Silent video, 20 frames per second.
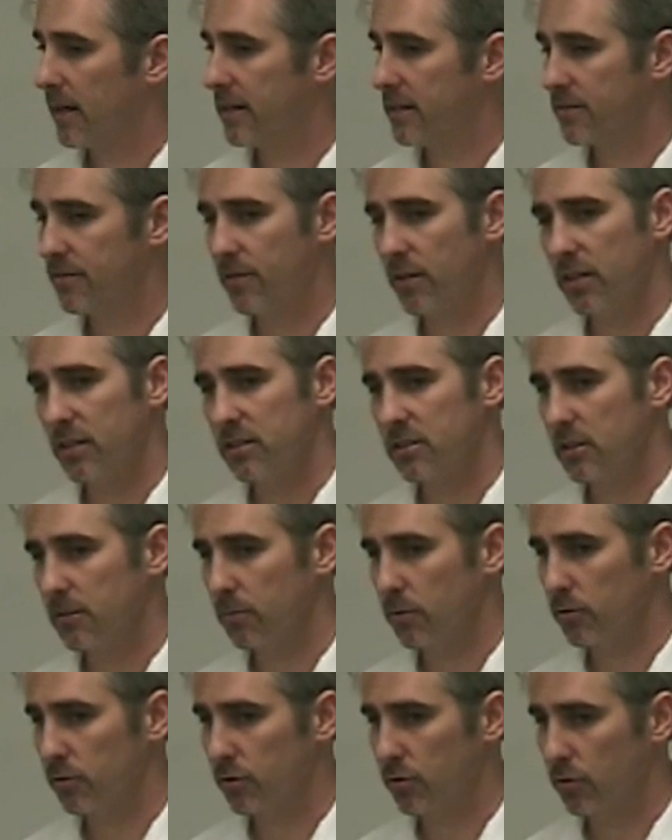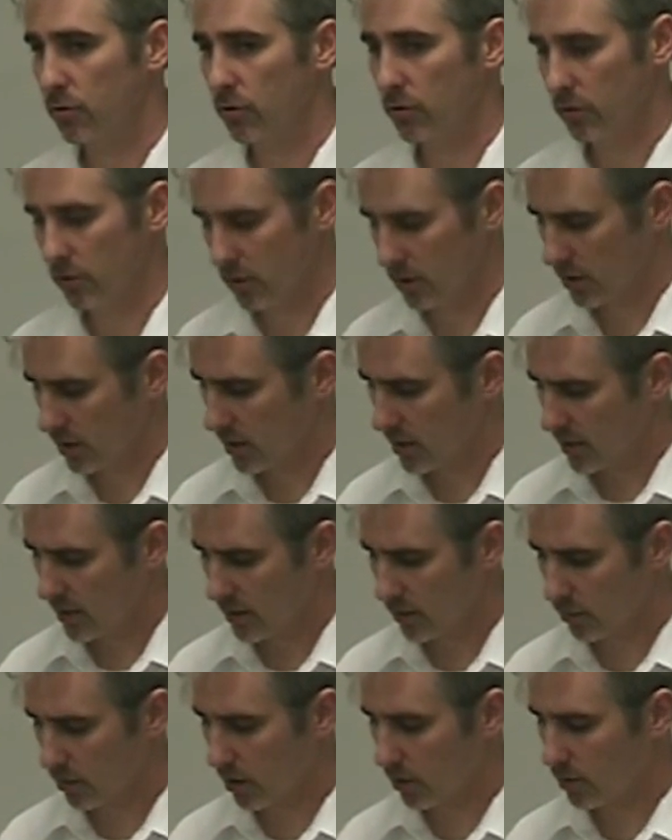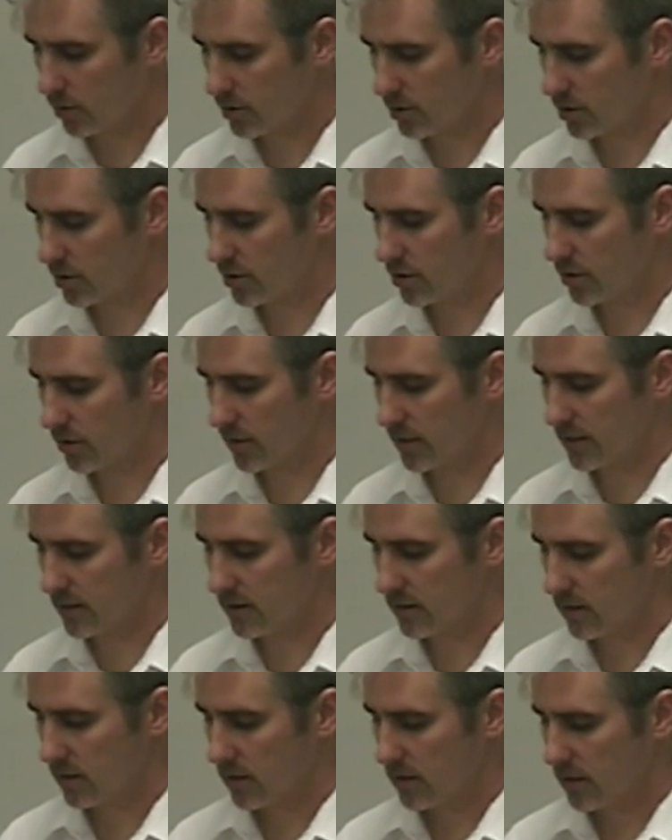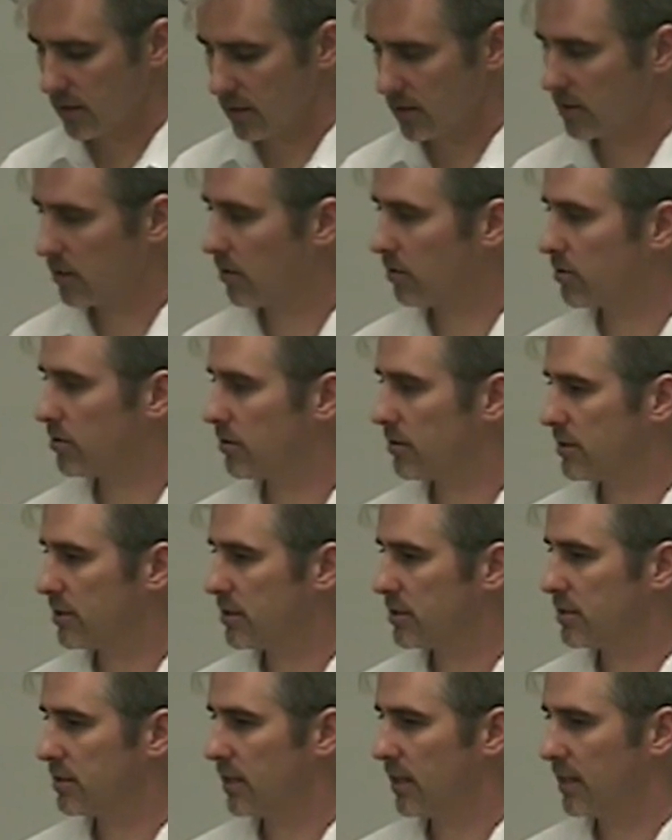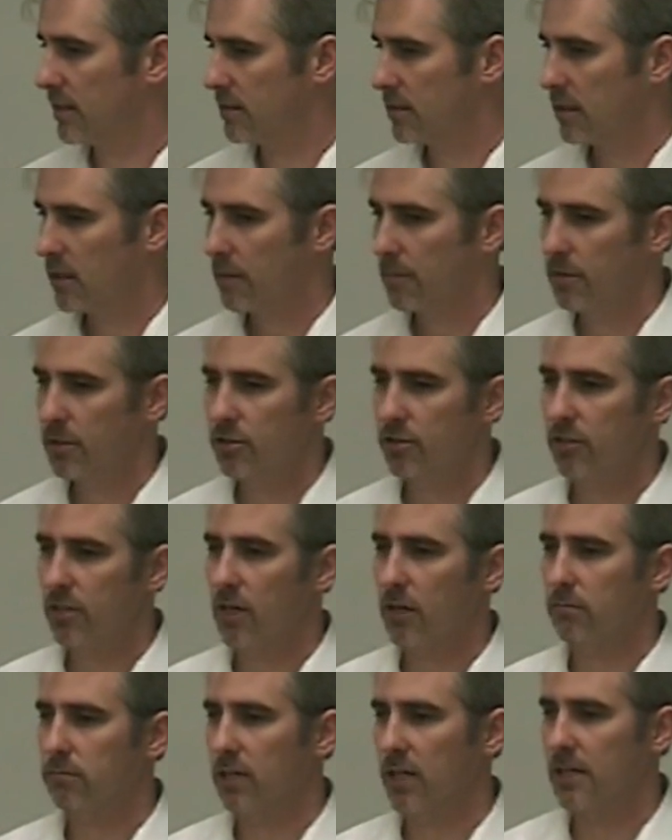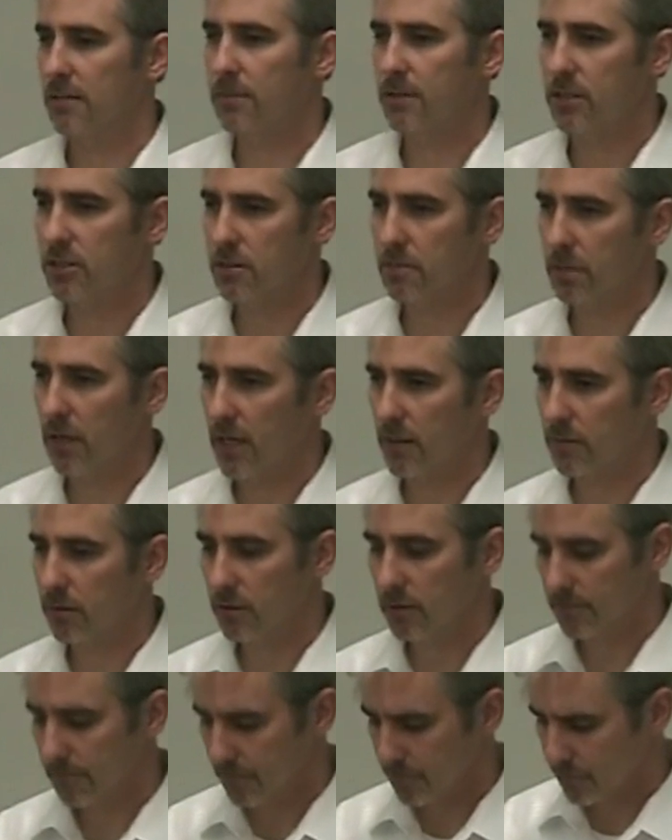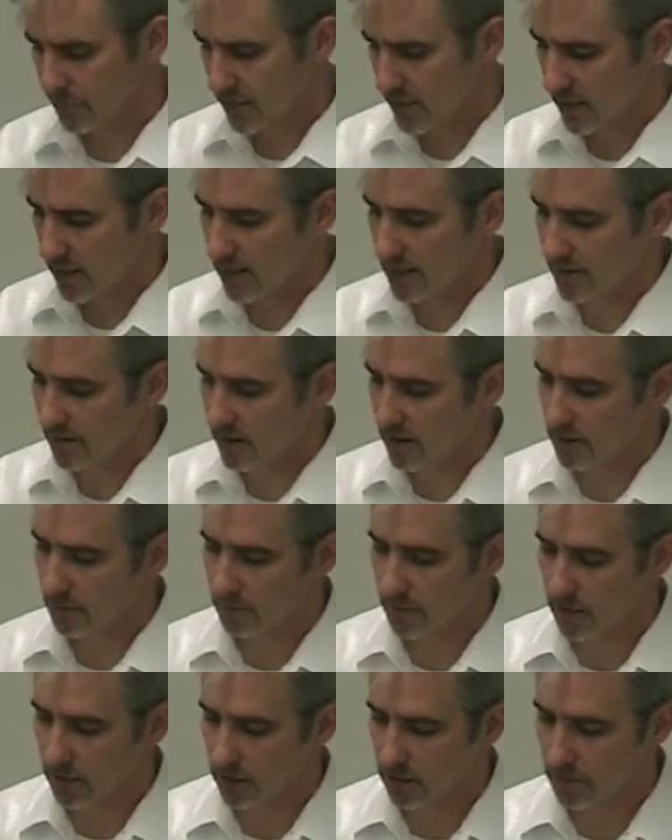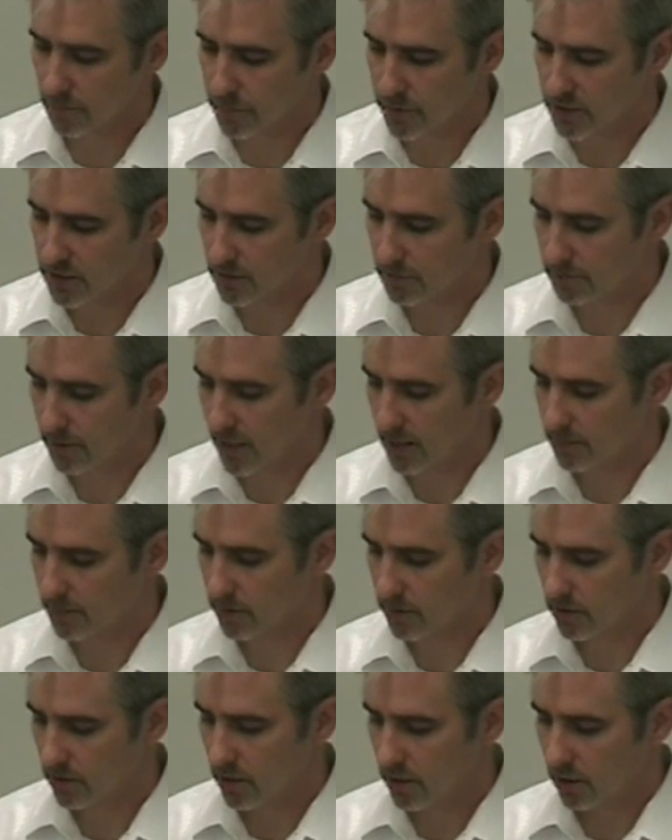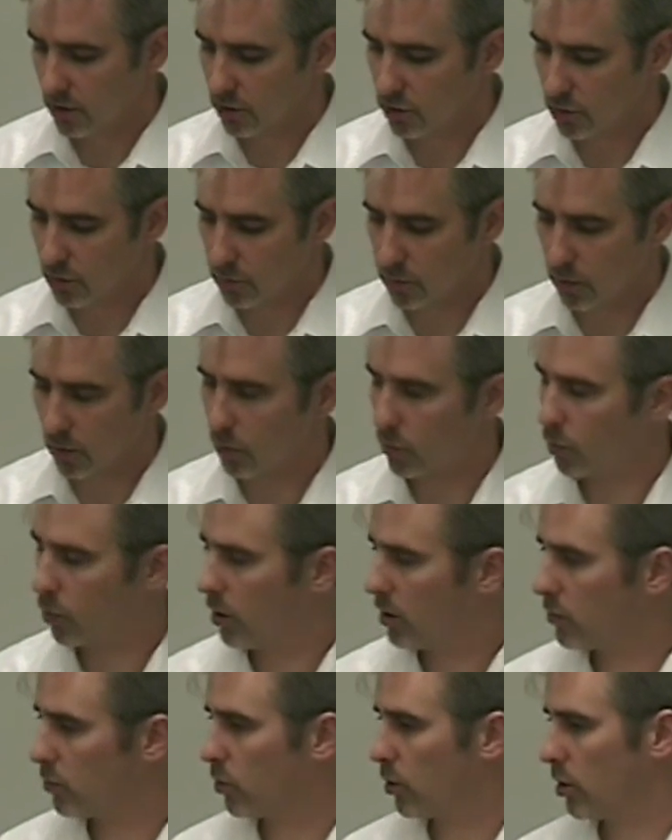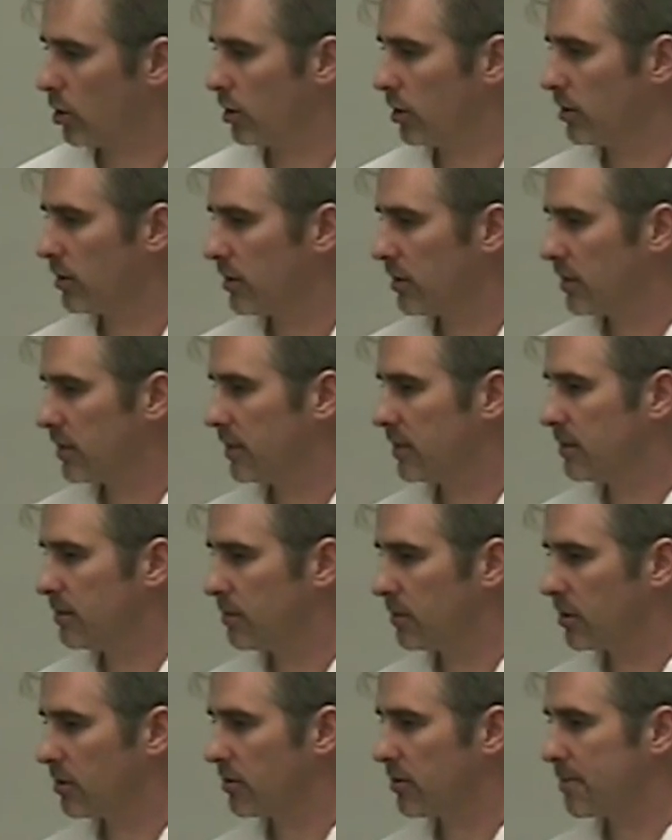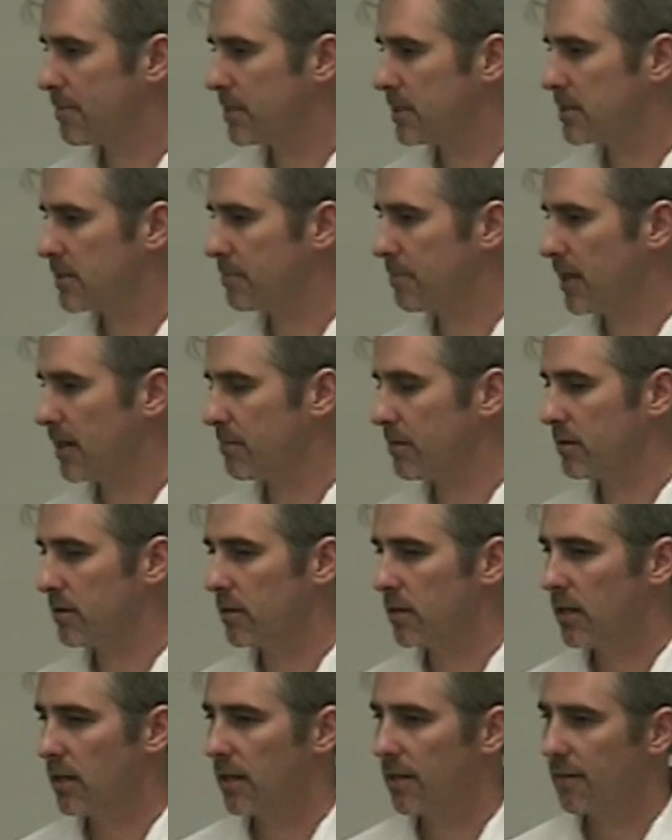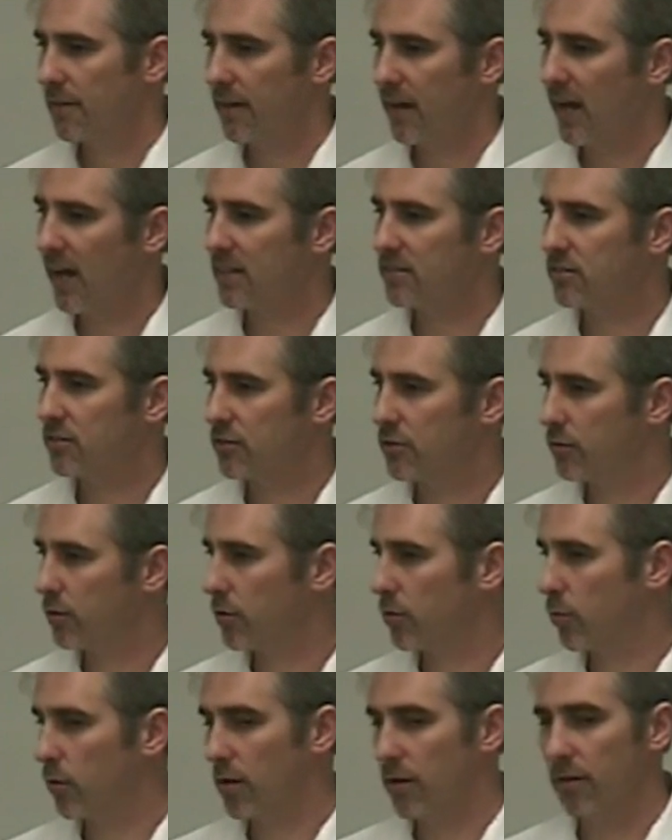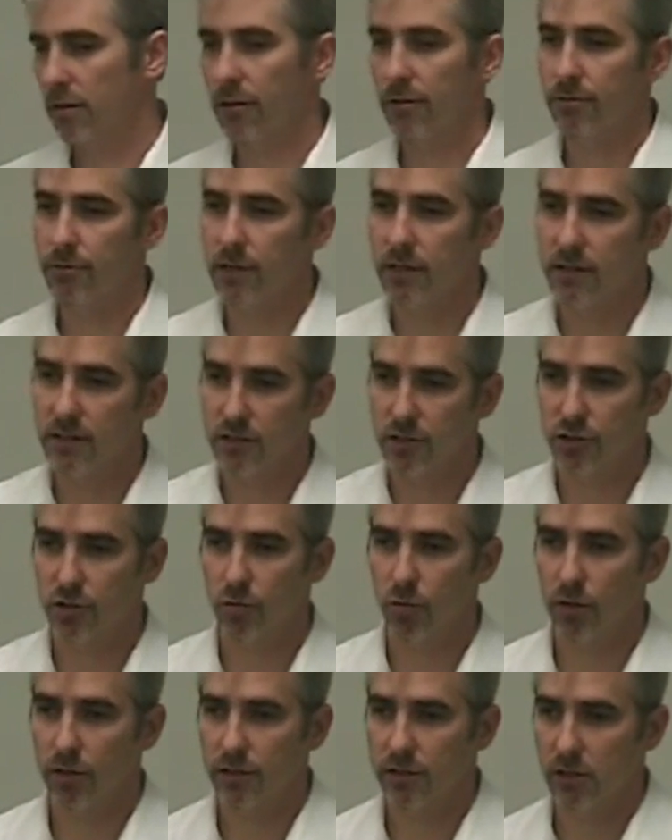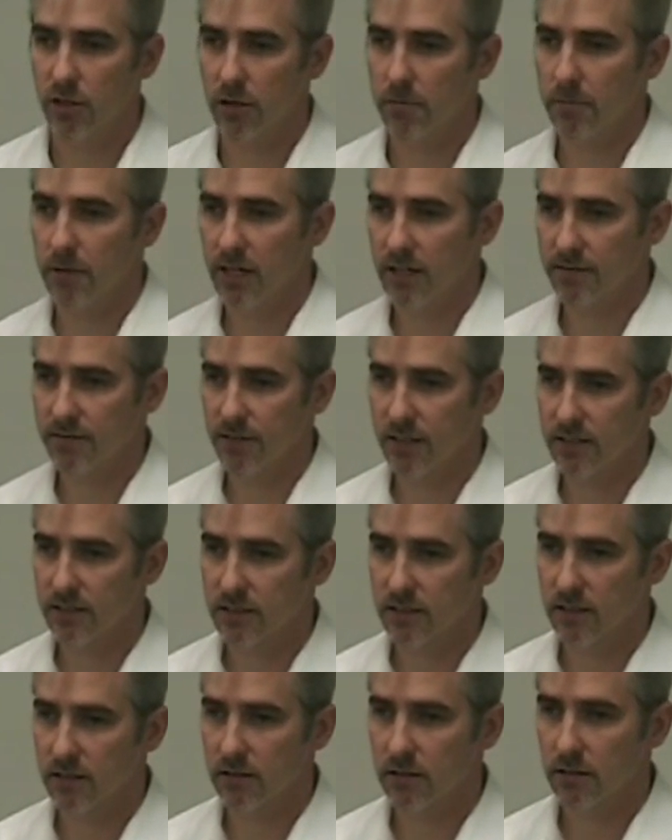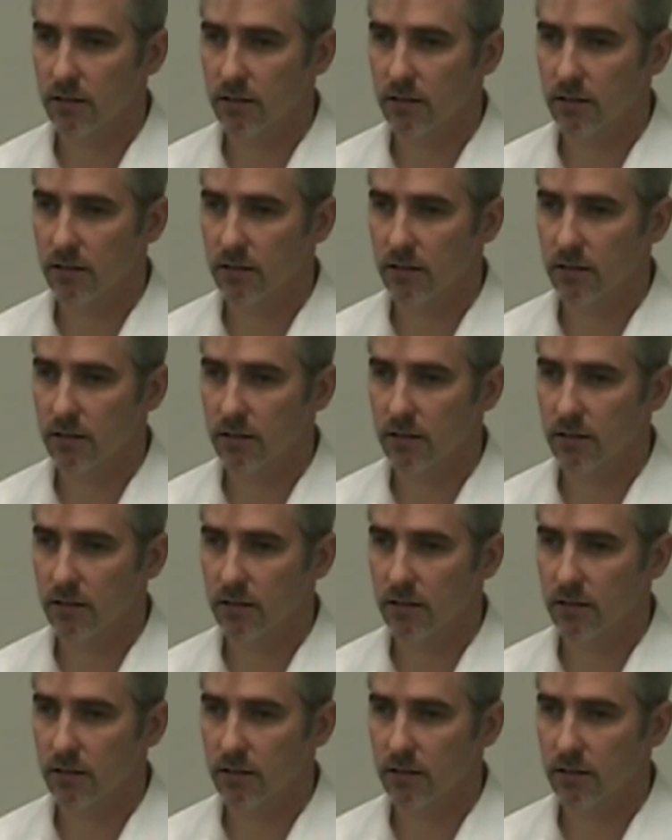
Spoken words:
And it's a very simple tool. And what I want you to do is, and don't do it just yet, but you'll get a blank piece of paper, and then in the middle of the piece of paper, you'll put one word in the middle of the piece of paper that has to do with one of the three things you're working on manifesting.